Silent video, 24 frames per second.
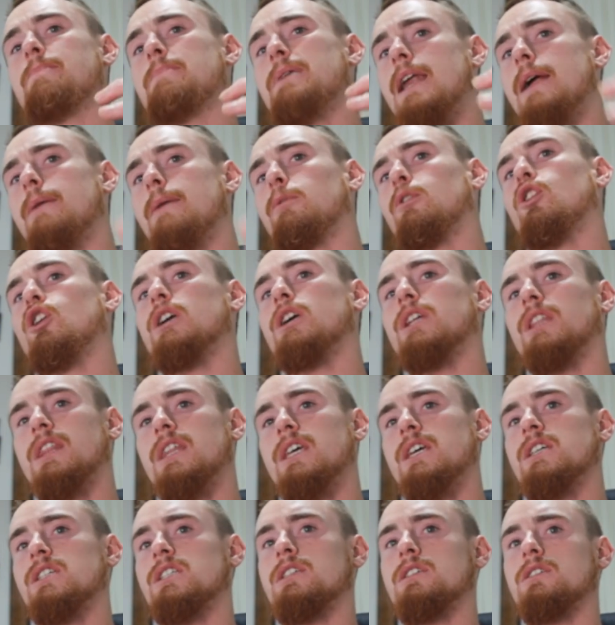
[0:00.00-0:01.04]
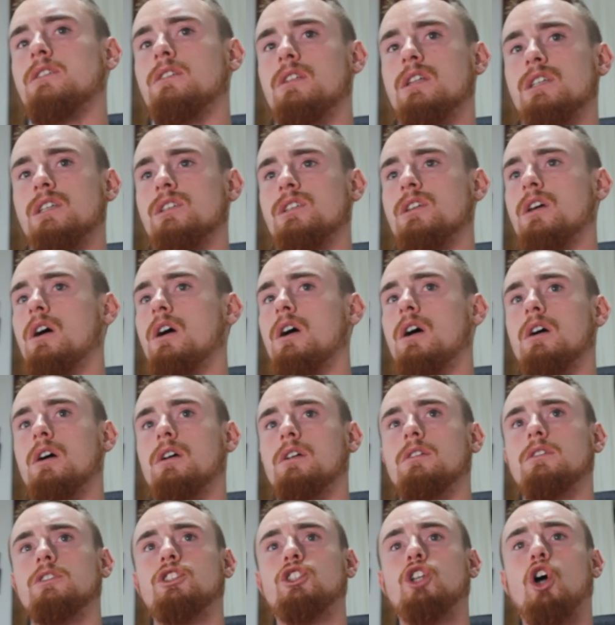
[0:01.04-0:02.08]
being able to look at this, this
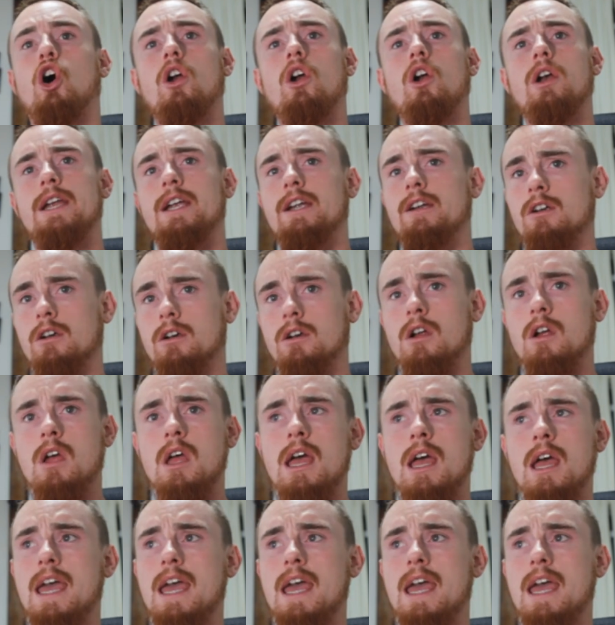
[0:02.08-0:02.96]
uh, chart here,